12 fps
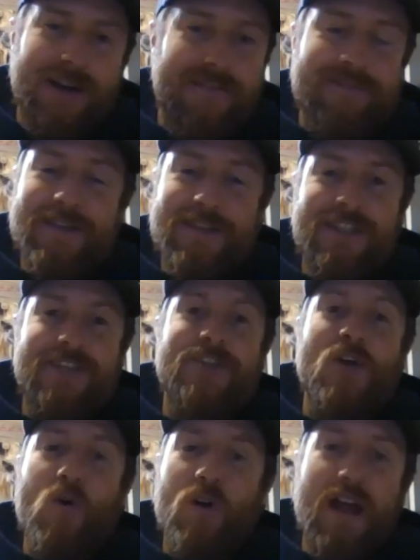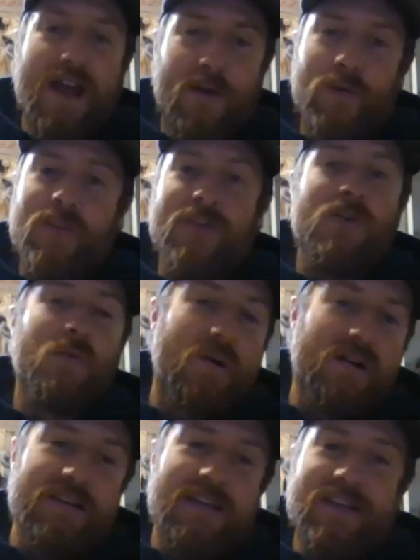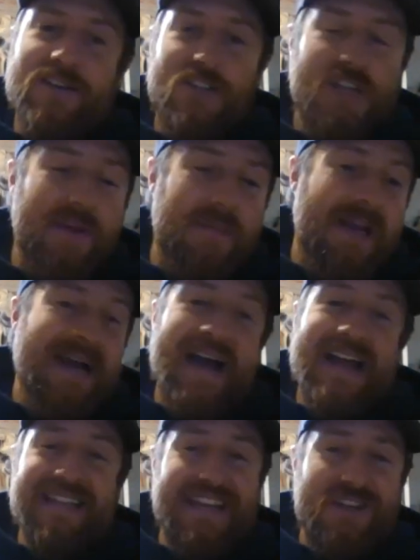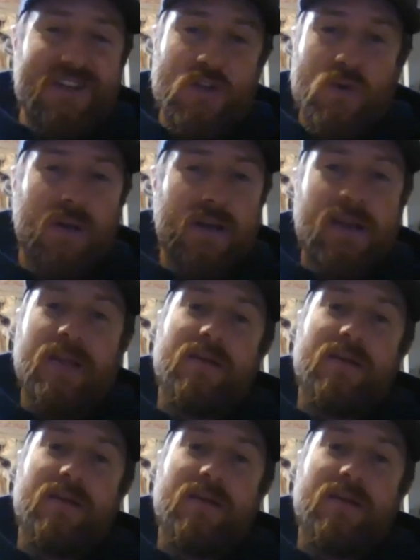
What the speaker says: If it's your health, you're wanting to get into shape, I say do it.